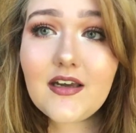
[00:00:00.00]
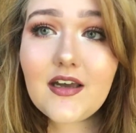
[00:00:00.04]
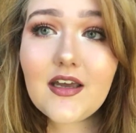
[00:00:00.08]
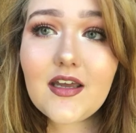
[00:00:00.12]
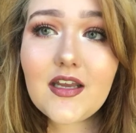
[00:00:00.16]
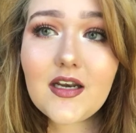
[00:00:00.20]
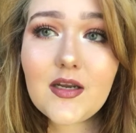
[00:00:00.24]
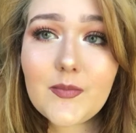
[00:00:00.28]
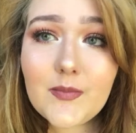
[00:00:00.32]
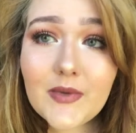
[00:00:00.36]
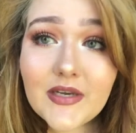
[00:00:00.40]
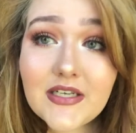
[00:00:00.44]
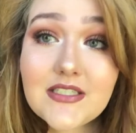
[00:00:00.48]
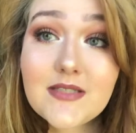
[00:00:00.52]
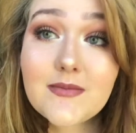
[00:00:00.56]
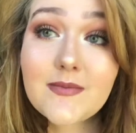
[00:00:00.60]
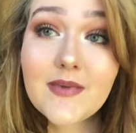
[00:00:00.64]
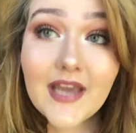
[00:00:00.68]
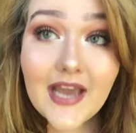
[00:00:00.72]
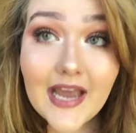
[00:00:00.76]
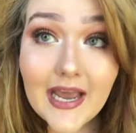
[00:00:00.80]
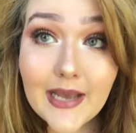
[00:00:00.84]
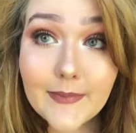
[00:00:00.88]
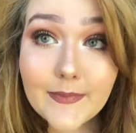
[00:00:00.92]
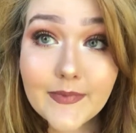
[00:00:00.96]
and it makes me
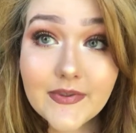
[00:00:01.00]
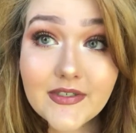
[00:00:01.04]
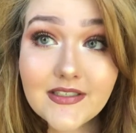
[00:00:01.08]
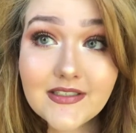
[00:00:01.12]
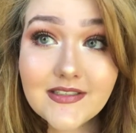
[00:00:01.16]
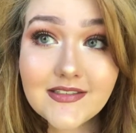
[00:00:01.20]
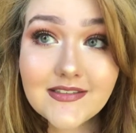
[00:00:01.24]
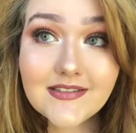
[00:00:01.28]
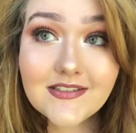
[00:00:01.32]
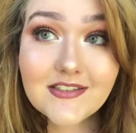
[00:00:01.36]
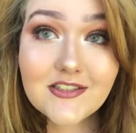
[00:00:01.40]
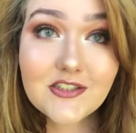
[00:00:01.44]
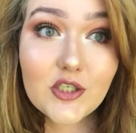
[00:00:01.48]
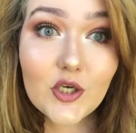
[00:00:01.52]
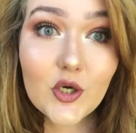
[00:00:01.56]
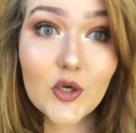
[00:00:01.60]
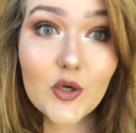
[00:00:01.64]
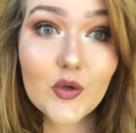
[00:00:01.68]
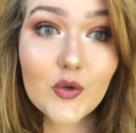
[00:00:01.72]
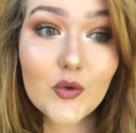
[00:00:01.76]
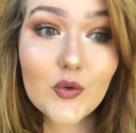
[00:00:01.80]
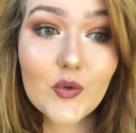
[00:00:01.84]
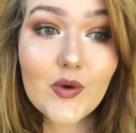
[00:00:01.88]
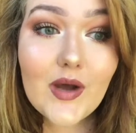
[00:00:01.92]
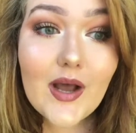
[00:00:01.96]
happy,
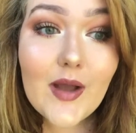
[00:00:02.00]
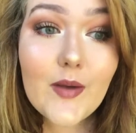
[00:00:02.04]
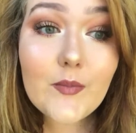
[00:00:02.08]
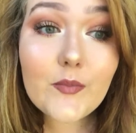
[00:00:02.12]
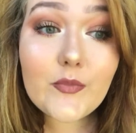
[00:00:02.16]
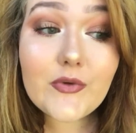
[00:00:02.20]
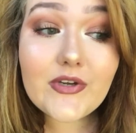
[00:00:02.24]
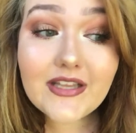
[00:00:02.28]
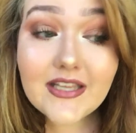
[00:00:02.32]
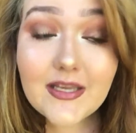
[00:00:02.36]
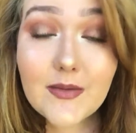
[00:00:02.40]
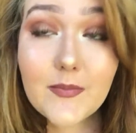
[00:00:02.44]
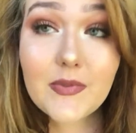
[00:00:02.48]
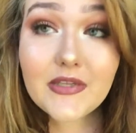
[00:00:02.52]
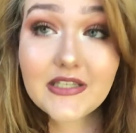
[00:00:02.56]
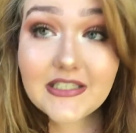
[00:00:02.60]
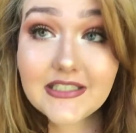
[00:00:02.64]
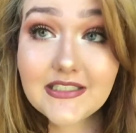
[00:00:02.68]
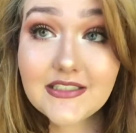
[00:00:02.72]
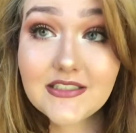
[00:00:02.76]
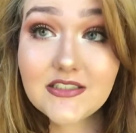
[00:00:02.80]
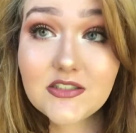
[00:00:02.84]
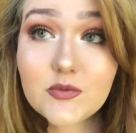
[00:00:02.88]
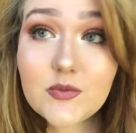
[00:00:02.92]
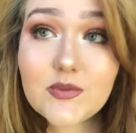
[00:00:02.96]
so I'm really
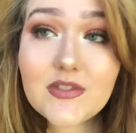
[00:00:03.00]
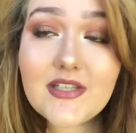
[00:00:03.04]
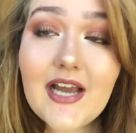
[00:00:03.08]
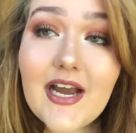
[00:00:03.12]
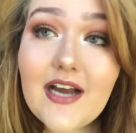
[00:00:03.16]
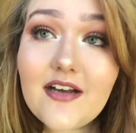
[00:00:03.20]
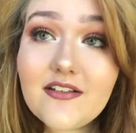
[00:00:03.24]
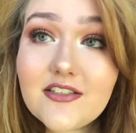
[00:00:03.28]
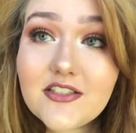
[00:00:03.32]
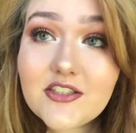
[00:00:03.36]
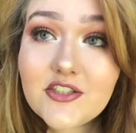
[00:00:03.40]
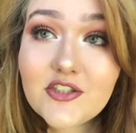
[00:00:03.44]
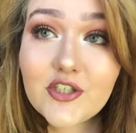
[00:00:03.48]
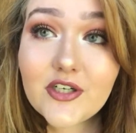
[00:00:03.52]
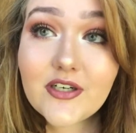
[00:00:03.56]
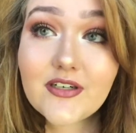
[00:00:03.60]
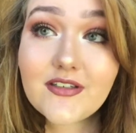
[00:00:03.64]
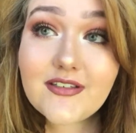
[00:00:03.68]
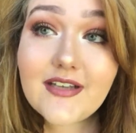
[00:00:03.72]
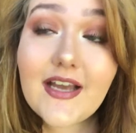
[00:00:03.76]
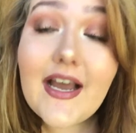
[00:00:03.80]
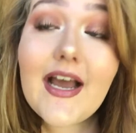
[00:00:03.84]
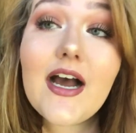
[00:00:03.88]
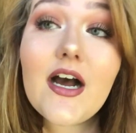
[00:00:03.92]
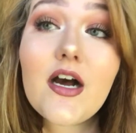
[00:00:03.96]
pleased with how this
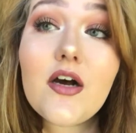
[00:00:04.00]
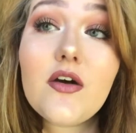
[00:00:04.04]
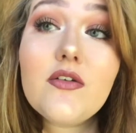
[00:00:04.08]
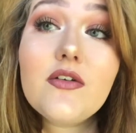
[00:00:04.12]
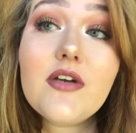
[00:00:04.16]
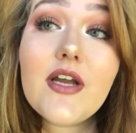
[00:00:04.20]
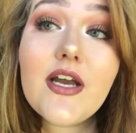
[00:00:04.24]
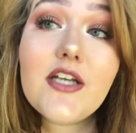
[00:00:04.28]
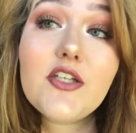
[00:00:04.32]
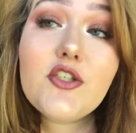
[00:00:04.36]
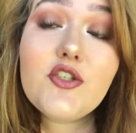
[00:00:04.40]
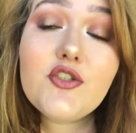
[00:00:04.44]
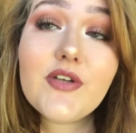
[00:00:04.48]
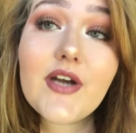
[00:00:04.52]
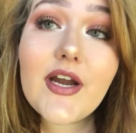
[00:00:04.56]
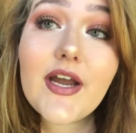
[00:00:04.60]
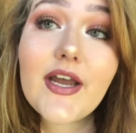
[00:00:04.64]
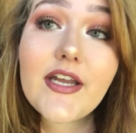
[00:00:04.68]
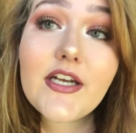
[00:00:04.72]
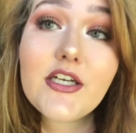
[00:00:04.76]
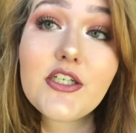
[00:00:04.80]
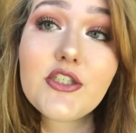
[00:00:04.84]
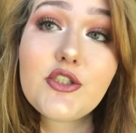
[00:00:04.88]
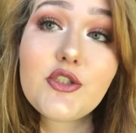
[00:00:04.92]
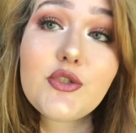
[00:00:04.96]
turned out. I
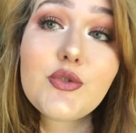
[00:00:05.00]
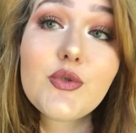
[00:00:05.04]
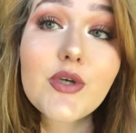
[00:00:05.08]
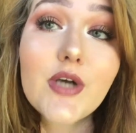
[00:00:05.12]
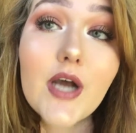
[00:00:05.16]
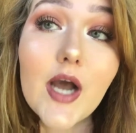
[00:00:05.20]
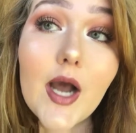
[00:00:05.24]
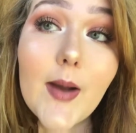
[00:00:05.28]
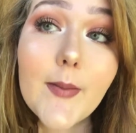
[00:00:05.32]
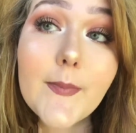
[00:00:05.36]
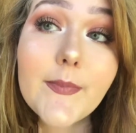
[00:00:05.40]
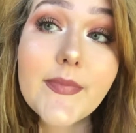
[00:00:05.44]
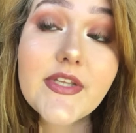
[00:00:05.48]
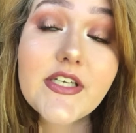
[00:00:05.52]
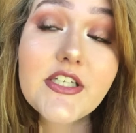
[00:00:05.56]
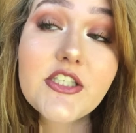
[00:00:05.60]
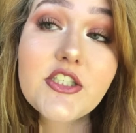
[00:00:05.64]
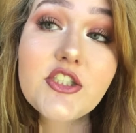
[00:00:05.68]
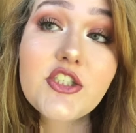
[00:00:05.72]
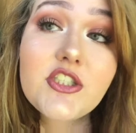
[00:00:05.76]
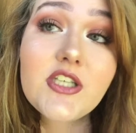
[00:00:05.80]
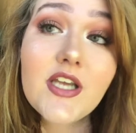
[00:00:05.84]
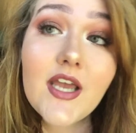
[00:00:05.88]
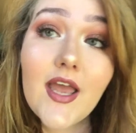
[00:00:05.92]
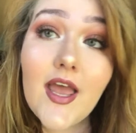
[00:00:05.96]
tried to
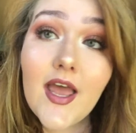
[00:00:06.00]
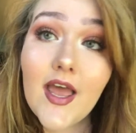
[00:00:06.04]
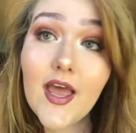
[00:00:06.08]
accomplish